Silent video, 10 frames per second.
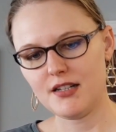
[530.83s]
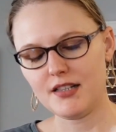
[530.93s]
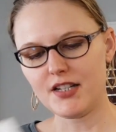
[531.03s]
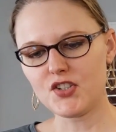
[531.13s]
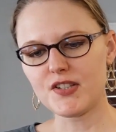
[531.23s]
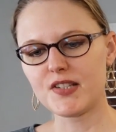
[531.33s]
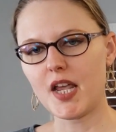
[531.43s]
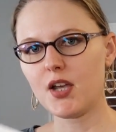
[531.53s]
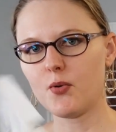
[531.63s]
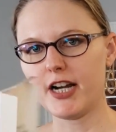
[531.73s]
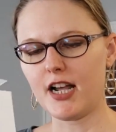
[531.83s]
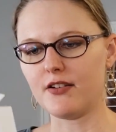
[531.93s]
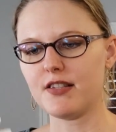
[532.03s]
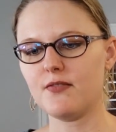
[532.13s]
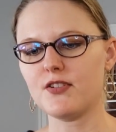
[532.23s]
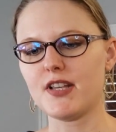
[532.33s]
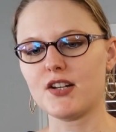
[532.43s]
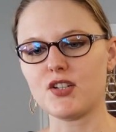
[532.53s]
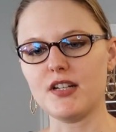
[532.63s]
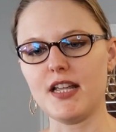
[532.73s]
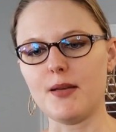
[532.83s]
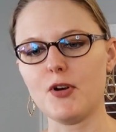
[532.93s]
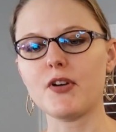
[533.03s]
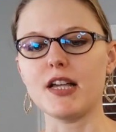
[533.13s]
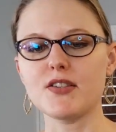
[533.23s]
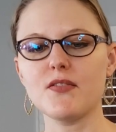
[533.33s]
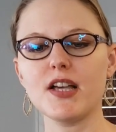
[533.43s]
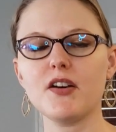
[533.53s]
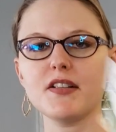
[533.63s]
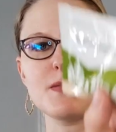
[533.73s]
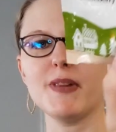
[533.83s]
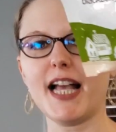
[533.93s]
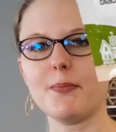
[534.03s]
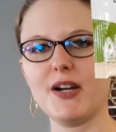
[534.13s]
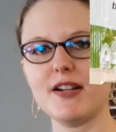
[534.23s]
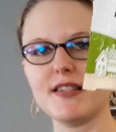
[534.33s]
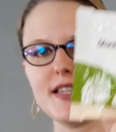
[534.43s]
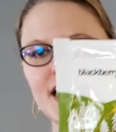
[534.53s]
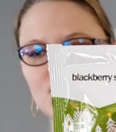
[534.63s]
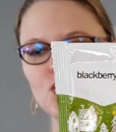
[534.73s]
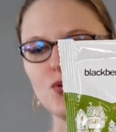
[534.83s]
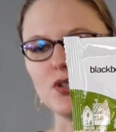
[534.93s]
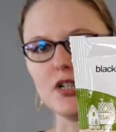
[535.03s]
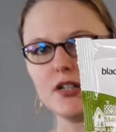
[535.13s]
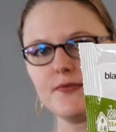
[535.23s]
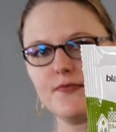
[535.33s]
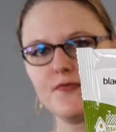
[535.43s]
Let's just take one out and see if there's actually a name. Okay, so they call this blackberry sage oolong.